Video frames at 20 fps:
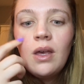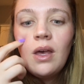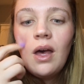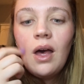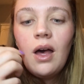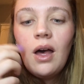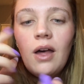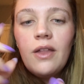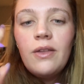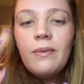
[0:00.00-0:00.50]

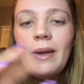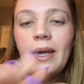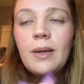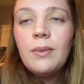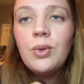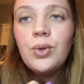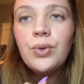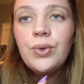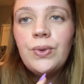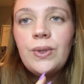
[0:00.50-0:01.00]
The Megan
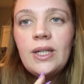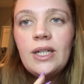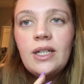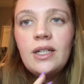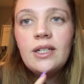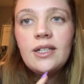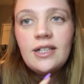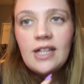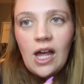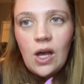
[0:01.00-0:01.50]
Maroney
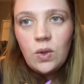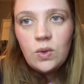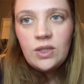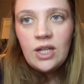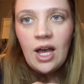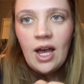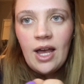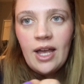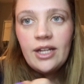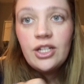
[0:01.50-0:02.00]

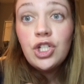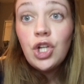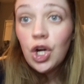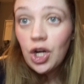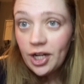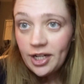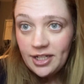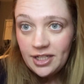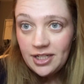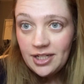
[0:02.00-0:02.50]
Cloud9
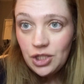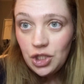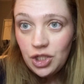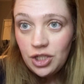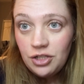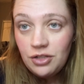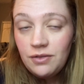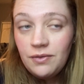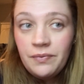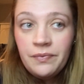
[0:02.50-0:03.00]
Target
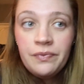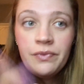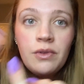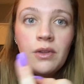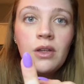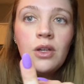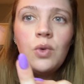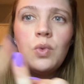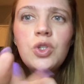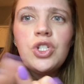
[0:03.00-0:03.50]
Edition,
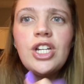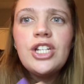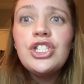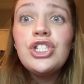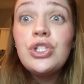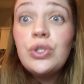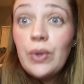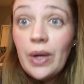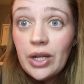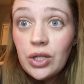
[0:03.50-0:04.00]
which has
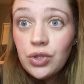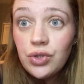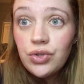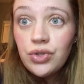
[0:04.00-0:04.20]
2 extra